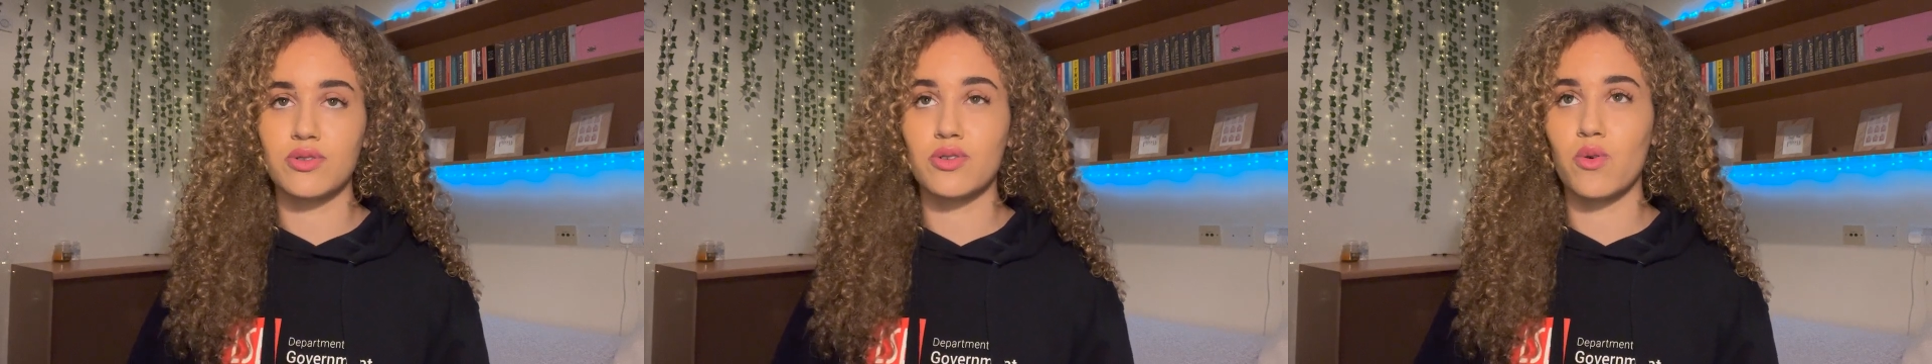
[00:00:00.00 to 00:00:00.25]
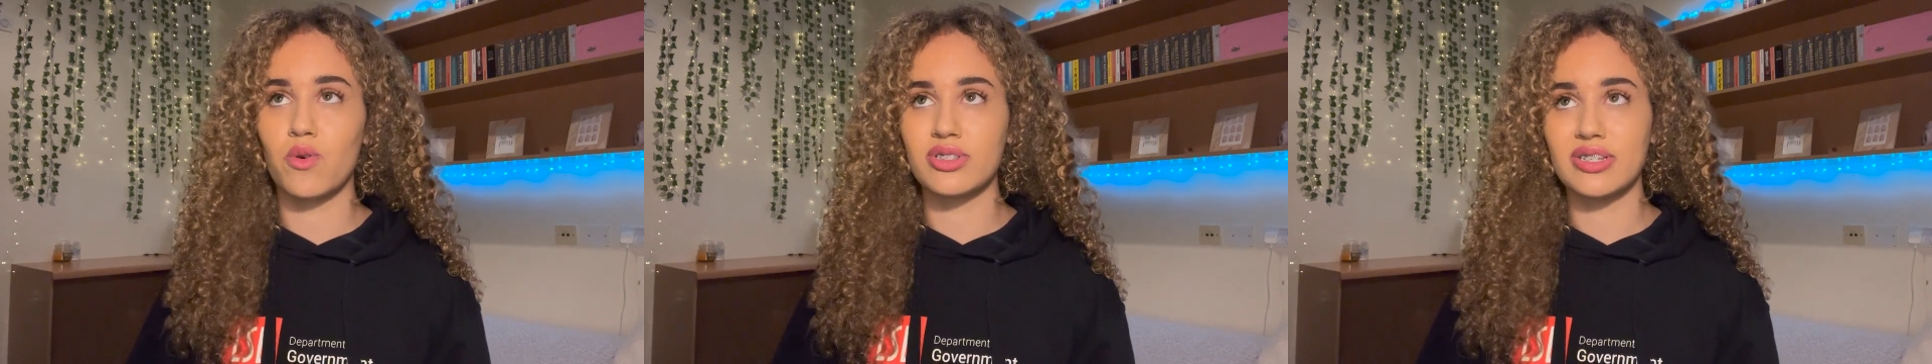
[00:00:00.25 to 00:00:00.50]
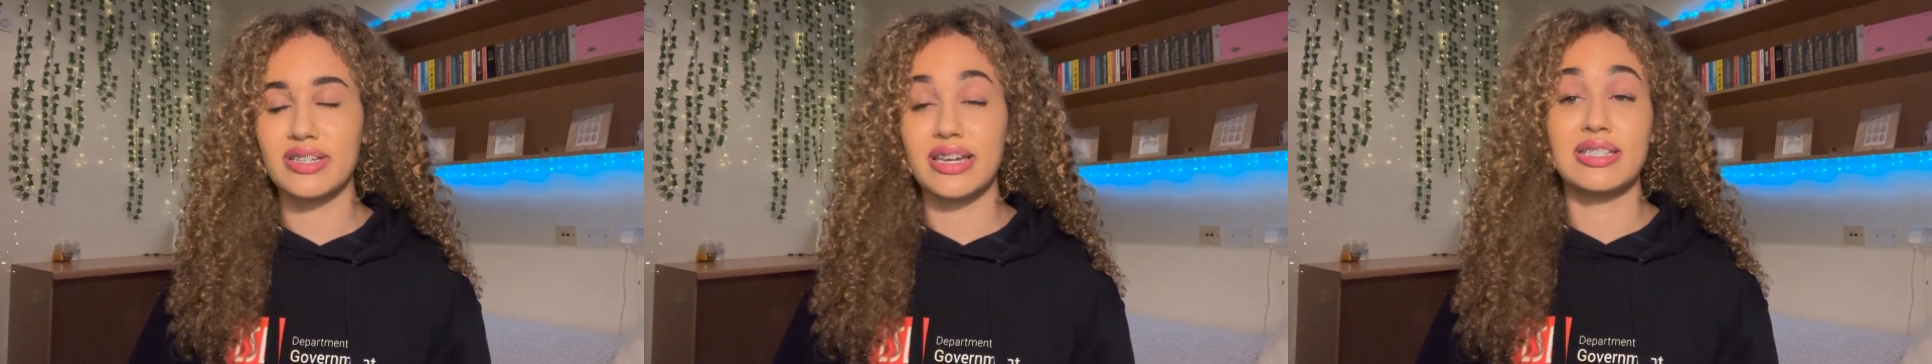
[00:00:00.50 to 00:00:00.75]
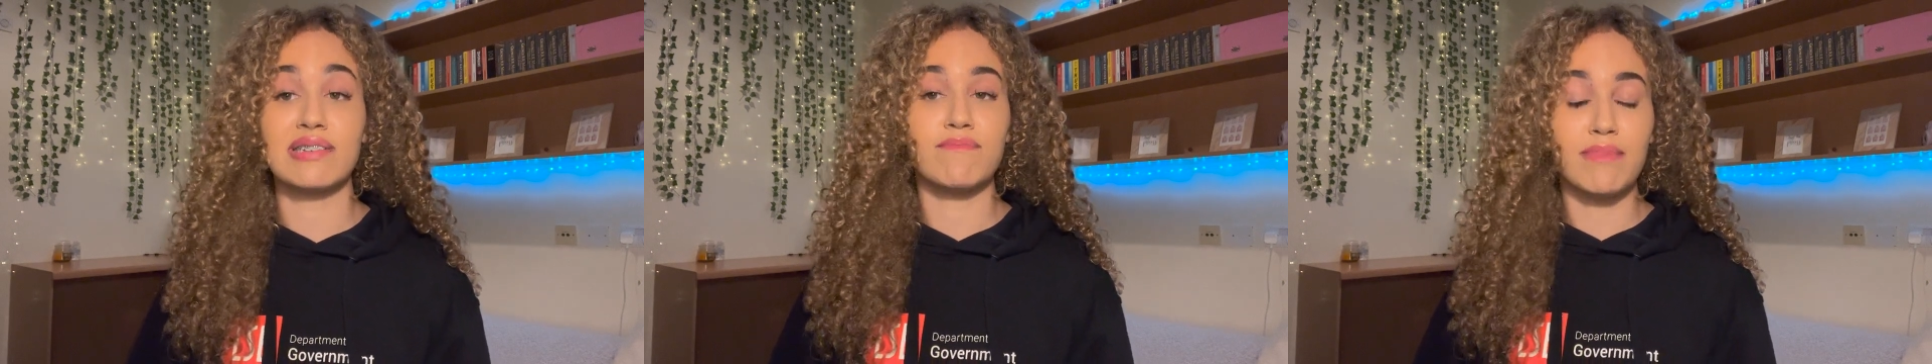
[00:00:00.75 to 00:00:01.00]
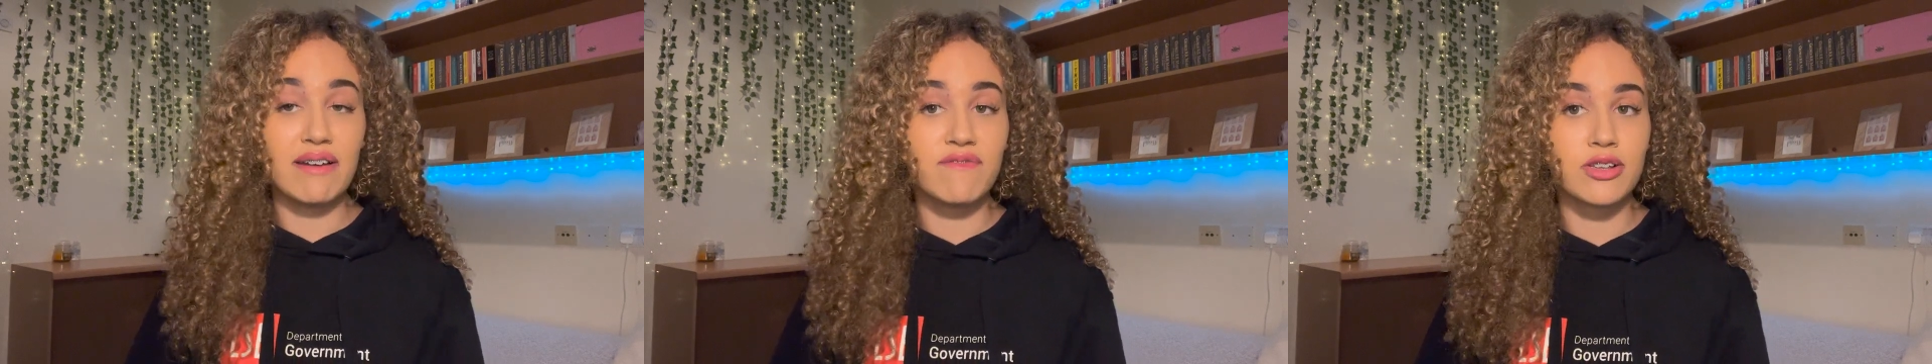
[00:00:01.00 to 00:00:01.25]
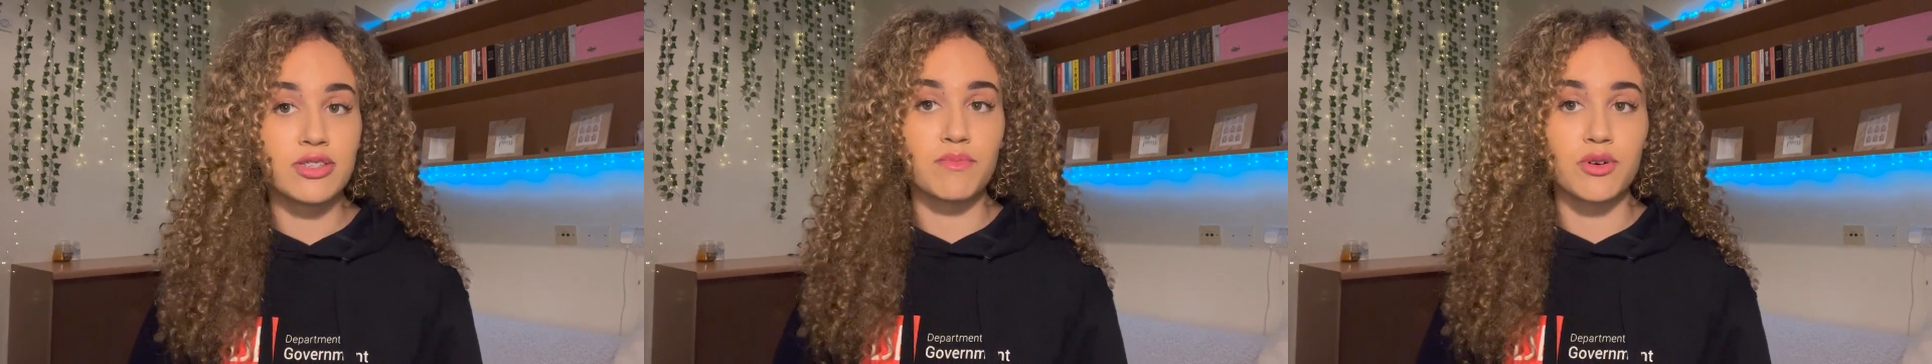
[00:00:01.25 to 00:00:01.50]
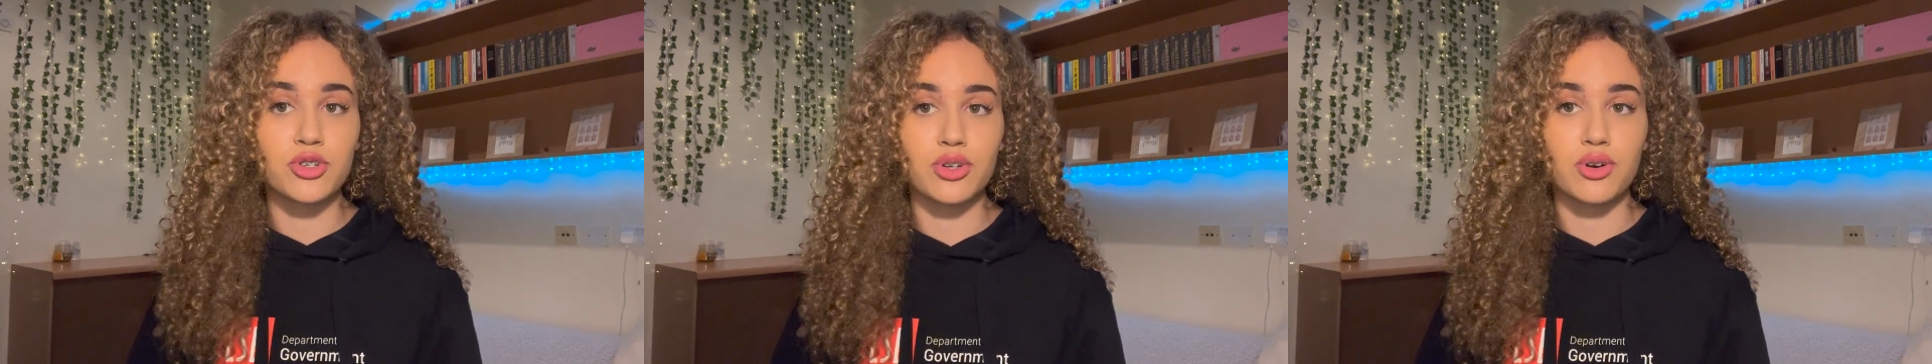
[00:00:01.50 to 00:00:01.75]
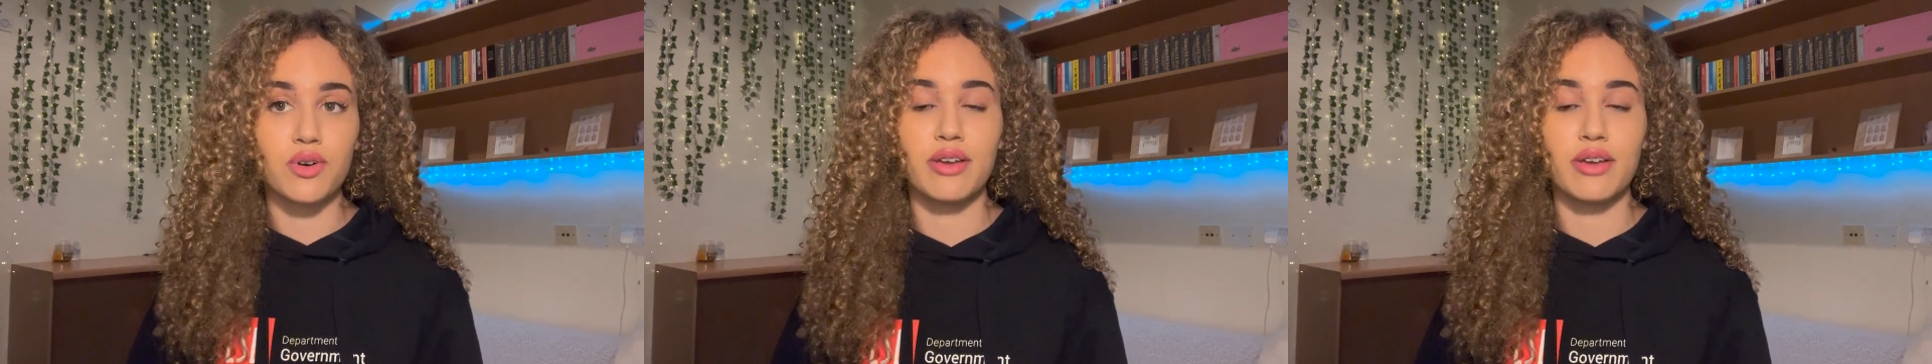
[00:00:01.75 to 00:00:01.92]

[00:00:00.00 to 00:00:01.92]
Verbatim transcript: quantitative methods module,